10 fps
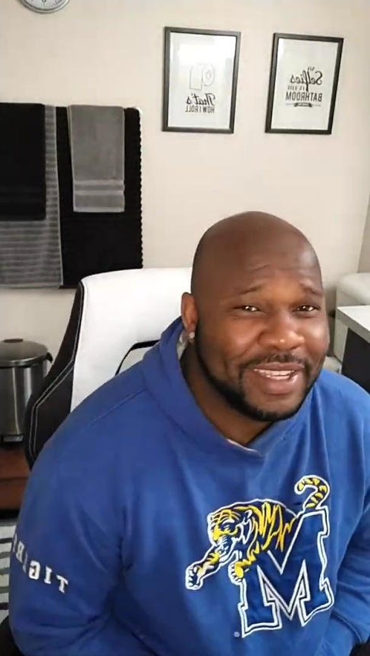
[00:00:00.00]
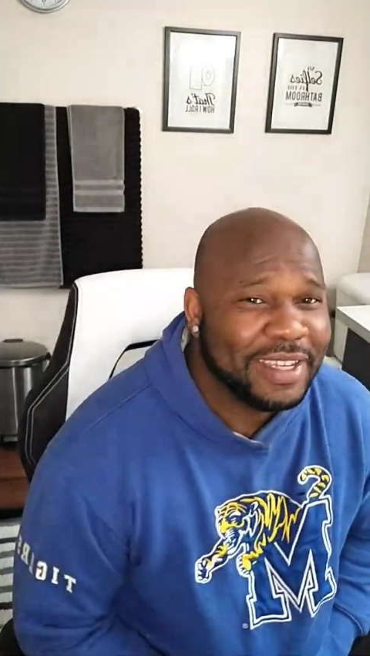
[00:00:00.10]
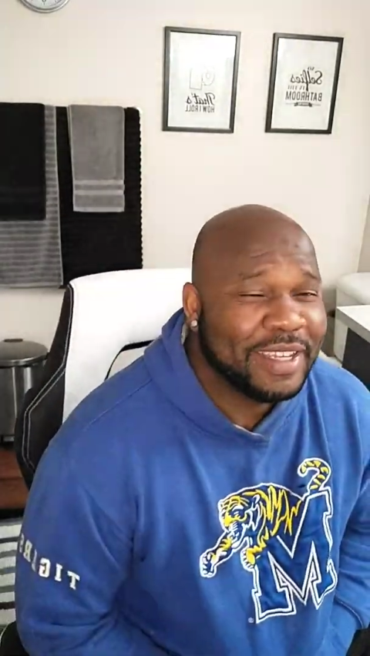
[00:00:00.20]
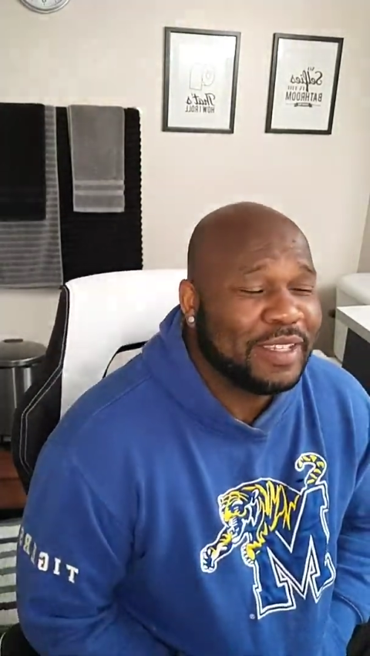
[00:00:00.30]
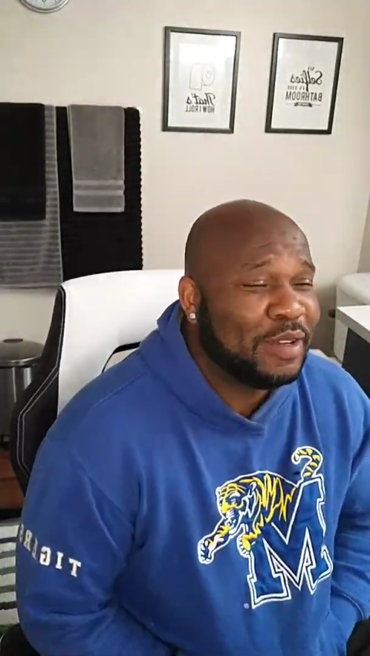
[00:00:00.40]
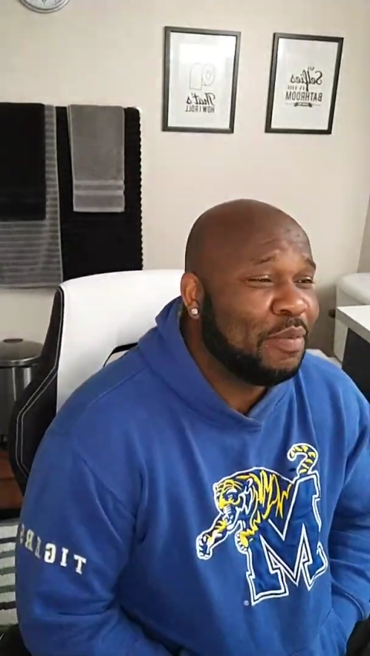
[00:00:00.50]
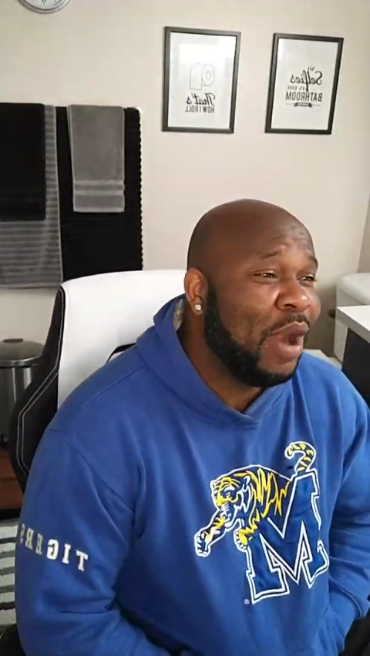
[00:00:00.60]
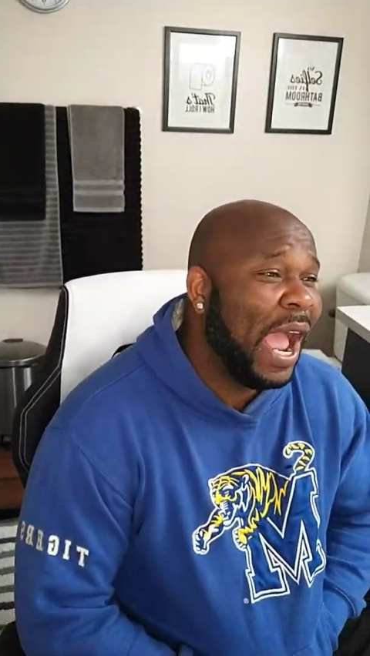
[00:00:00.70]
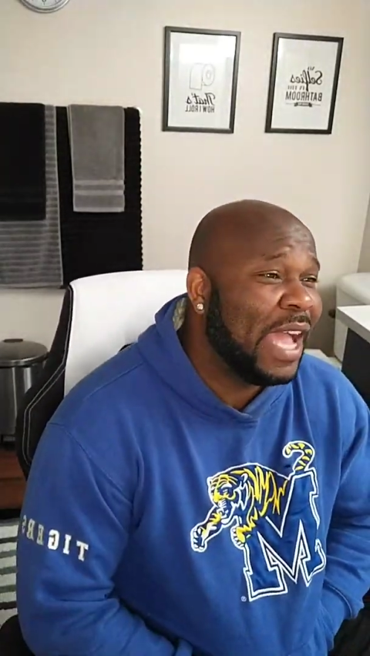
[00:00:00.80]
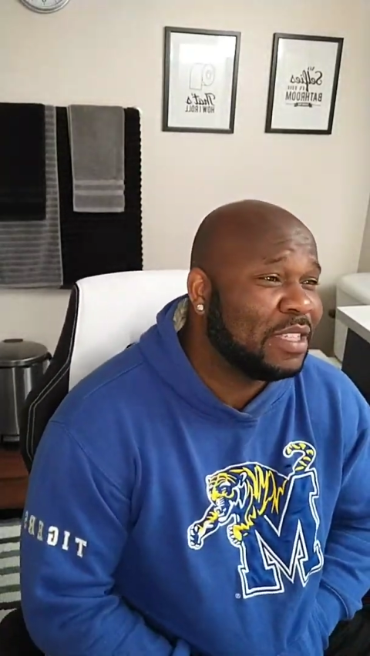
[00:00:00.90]

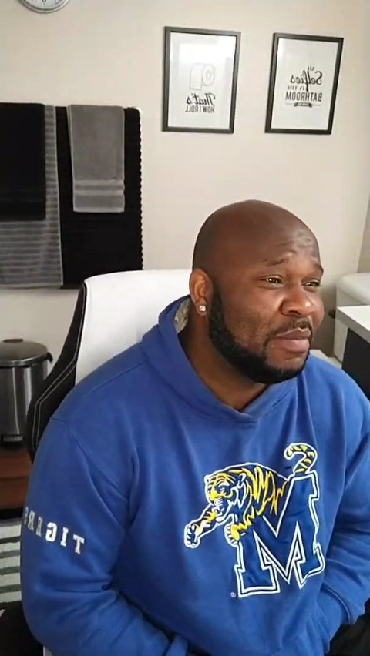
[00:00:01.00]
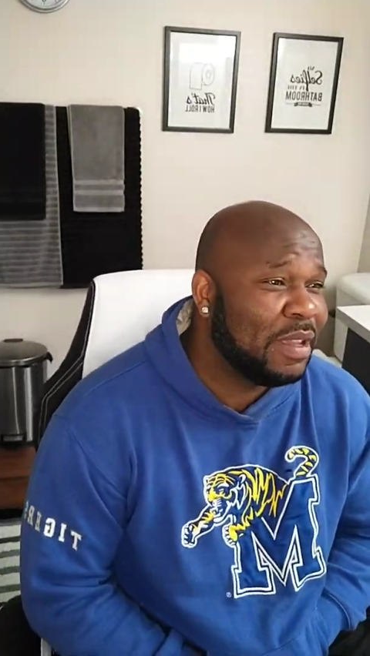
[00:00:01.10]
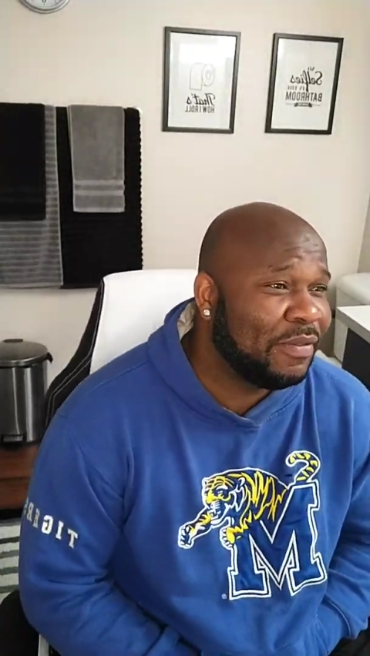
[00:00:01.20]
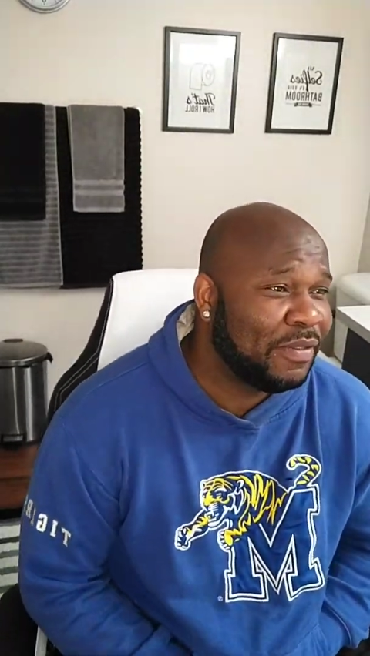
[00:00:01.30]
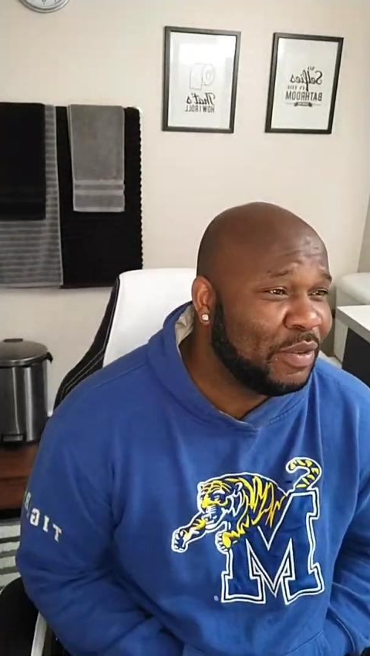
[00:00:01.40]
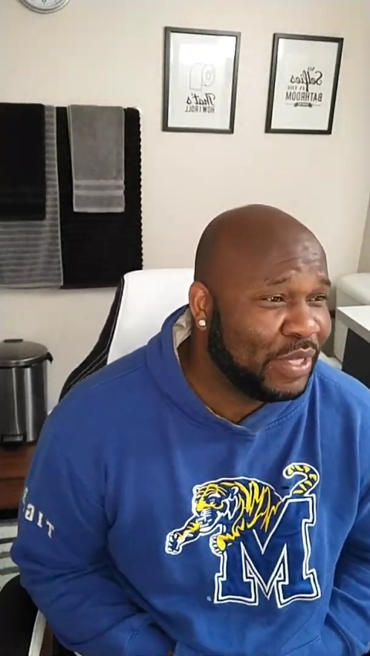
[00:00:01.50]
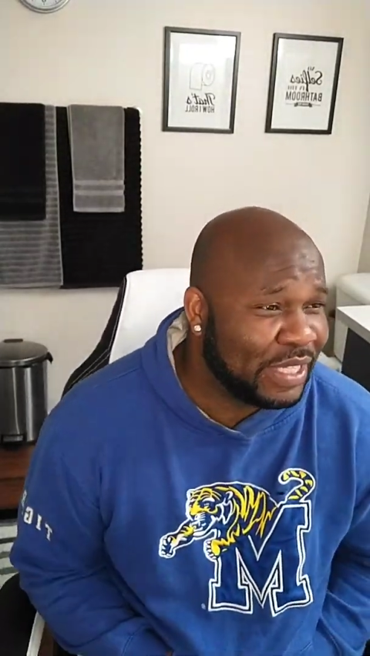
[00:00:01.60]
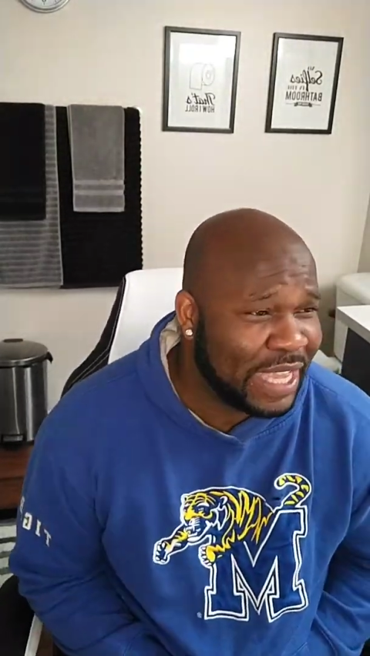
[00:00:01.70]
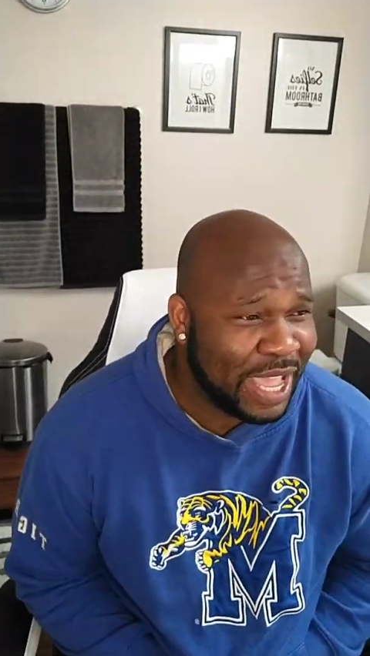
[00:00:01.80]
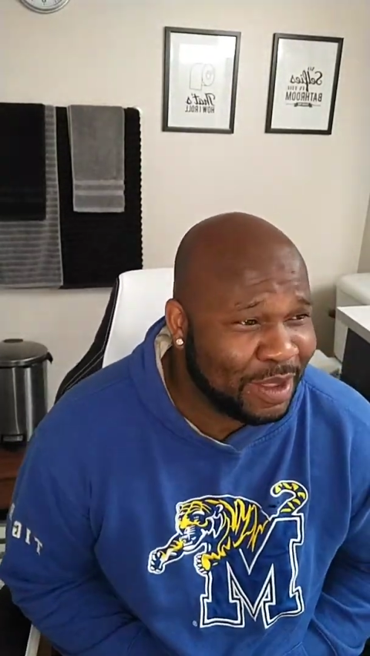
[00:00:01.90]
surprised me, flew into
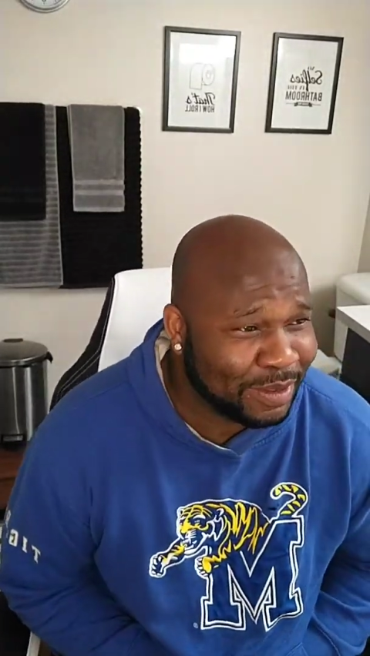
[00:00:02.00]
town.